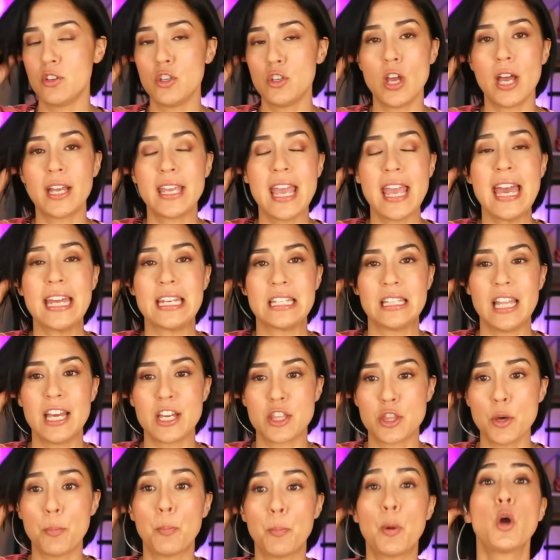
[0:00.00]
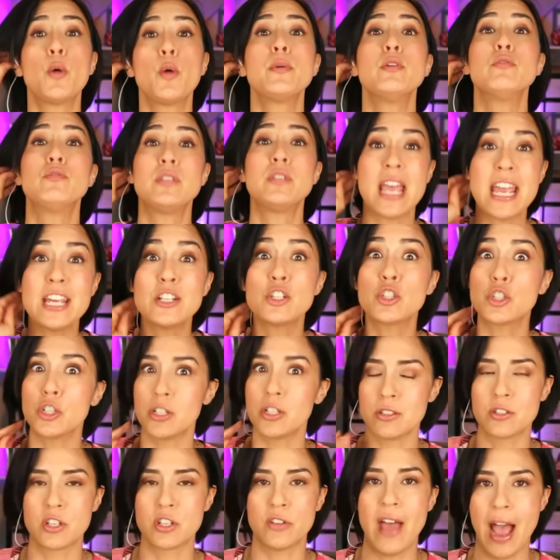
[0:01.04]
again, like, the
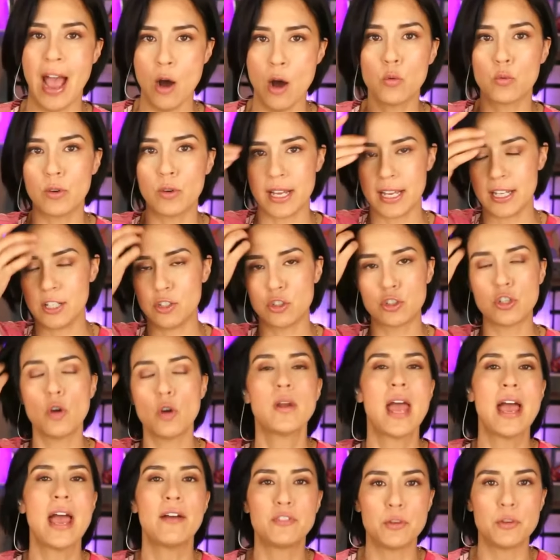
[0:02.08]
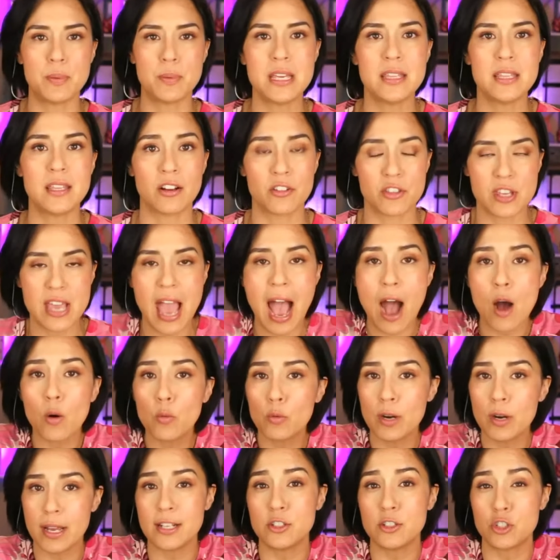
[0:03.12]
permutations of outrage don't have to be there. The
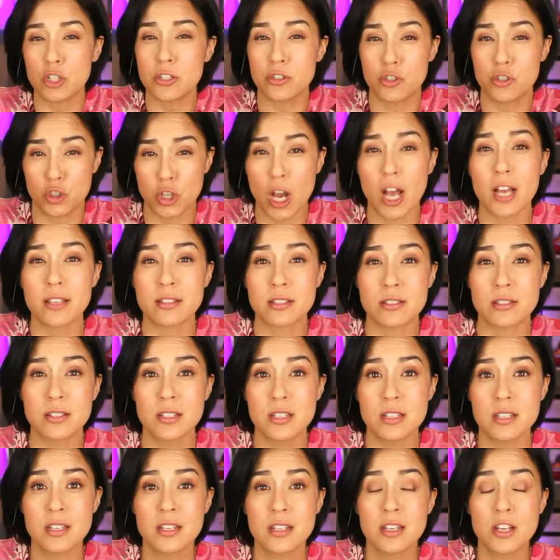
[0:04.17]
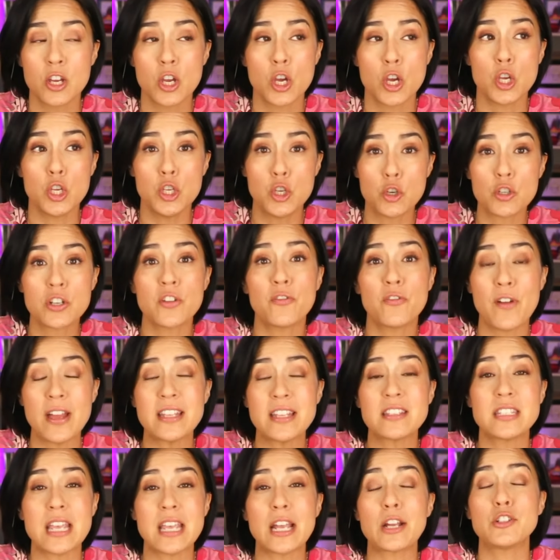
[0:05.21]
outrage is just your
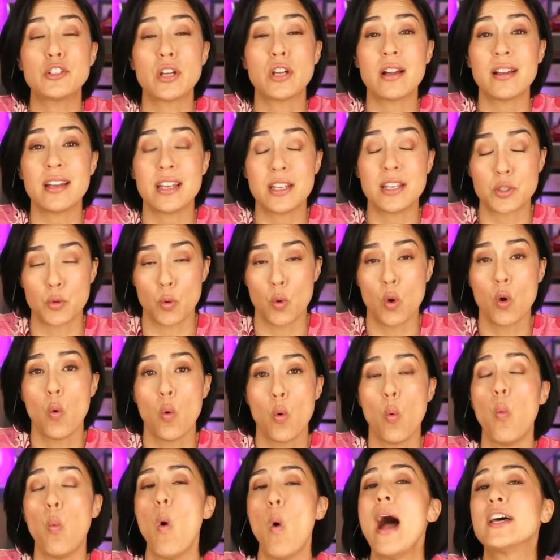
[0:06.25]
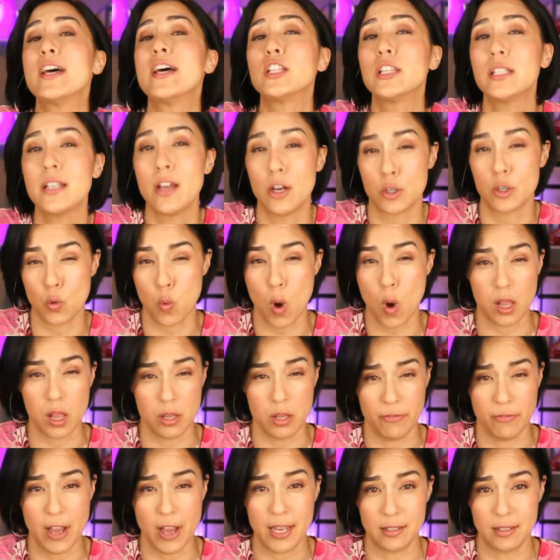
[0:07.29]
defense secretary is wildly
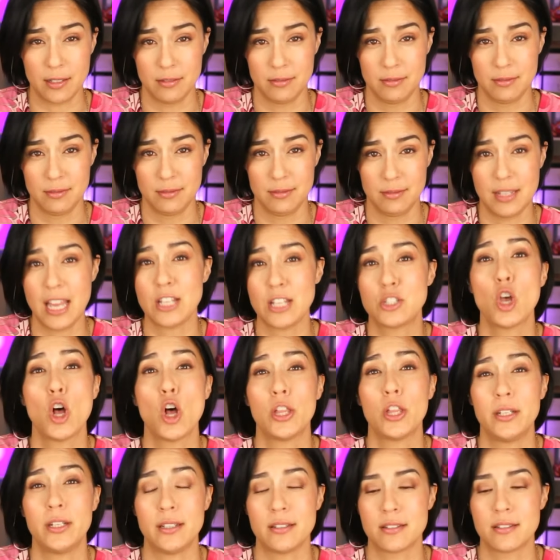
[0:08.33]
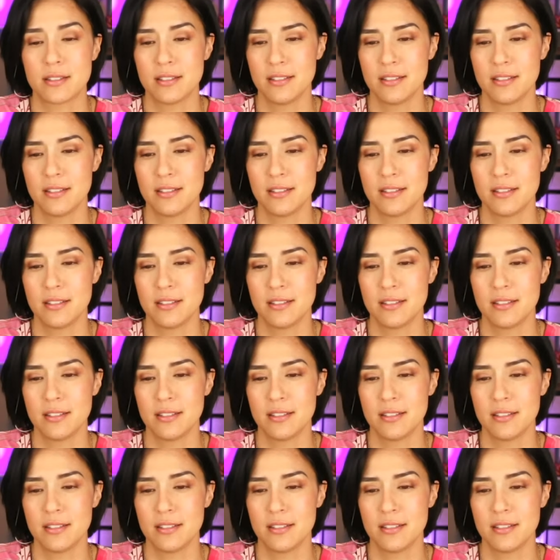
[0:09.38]
unqualified. That's all it is.